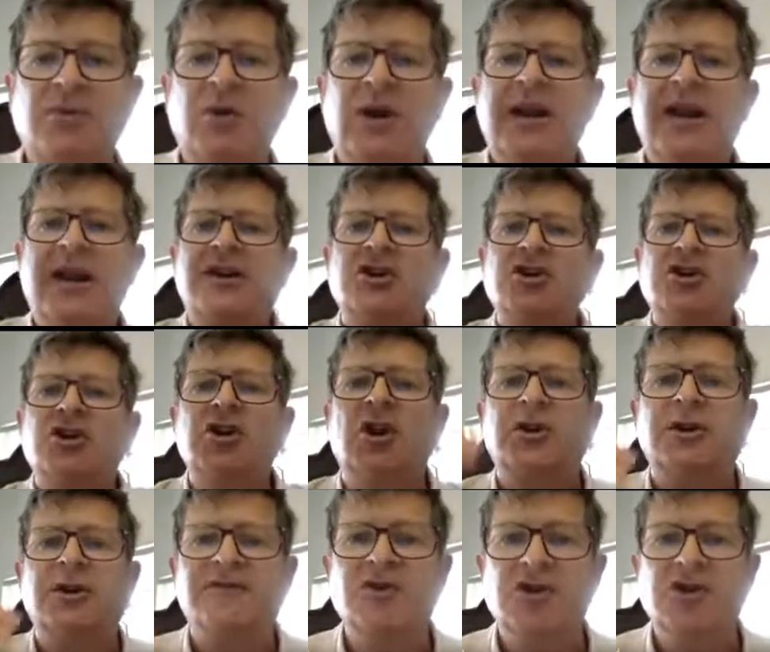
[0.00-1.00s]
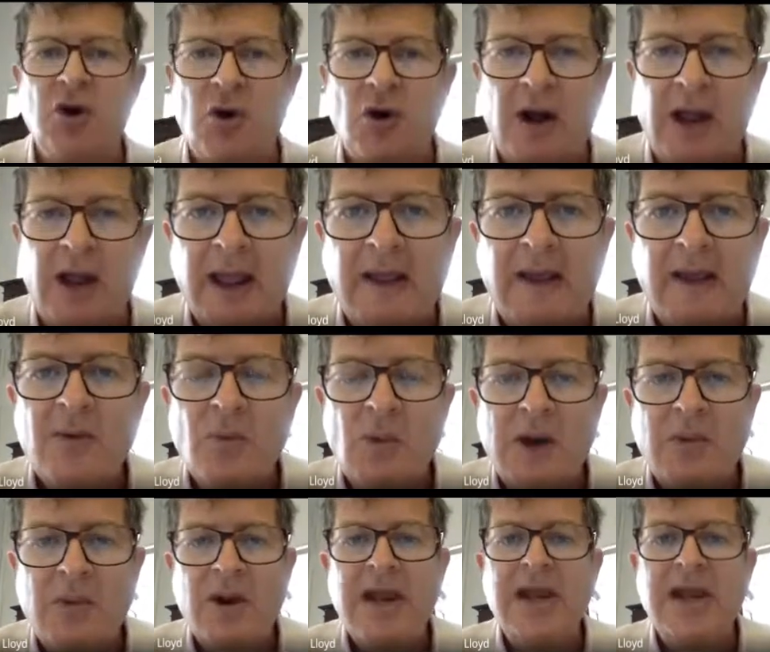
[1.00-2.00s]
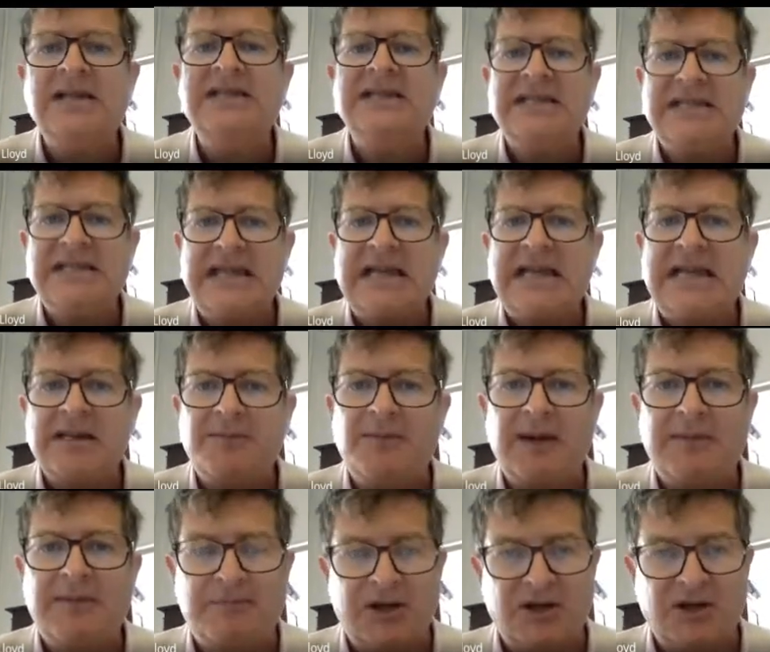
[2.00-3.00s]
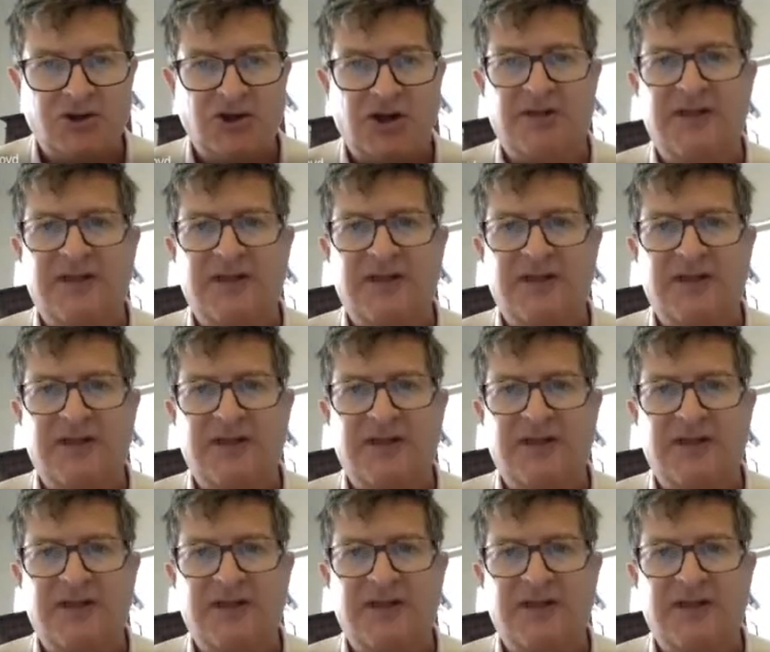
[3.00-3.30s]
we get a shot of joy when we see the big picture.